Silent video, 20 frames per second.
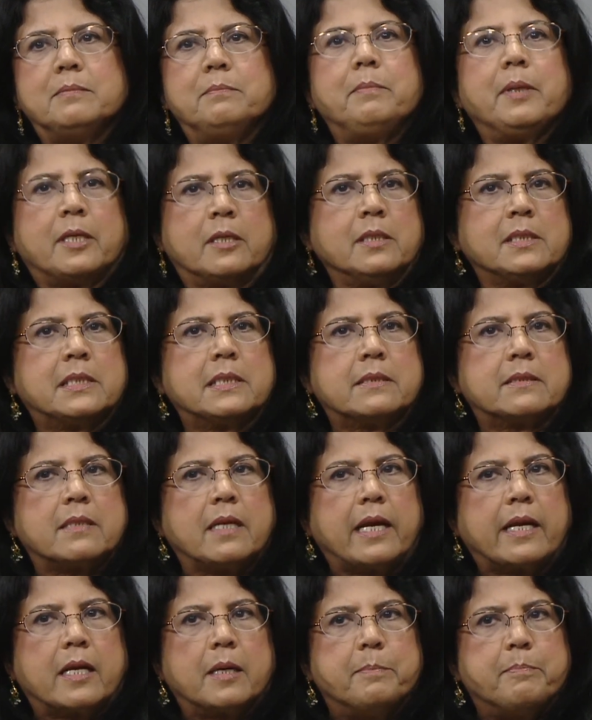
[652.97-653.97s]
because it's
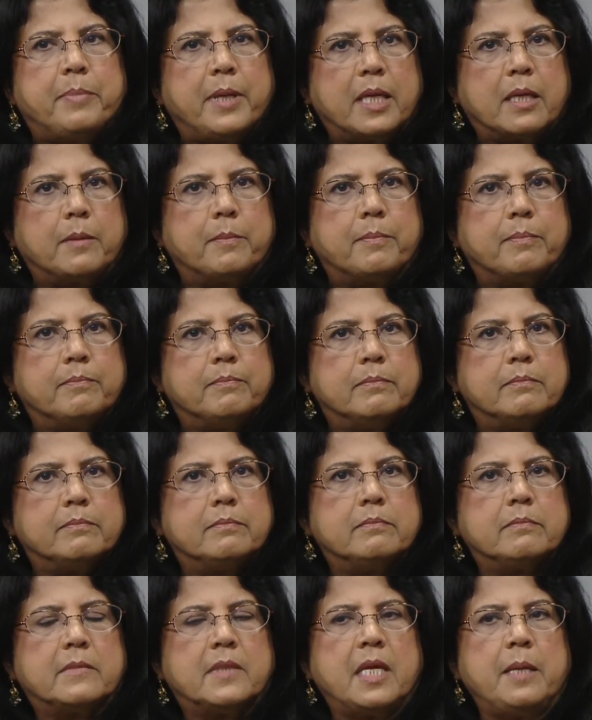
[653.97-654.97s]
like a big
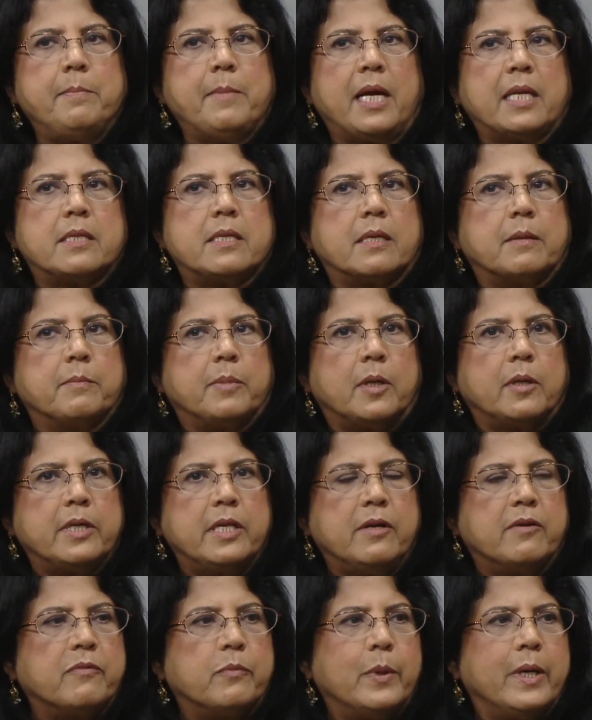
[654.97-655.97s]
thematic
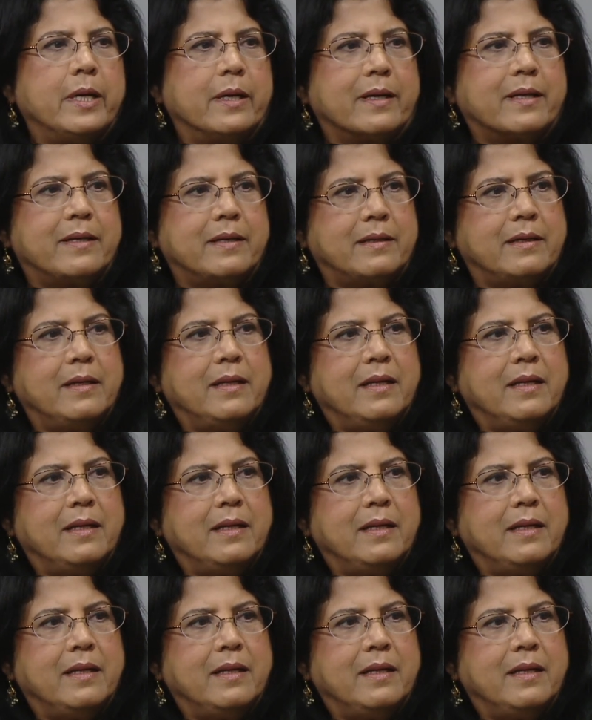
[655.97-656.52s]
body of work.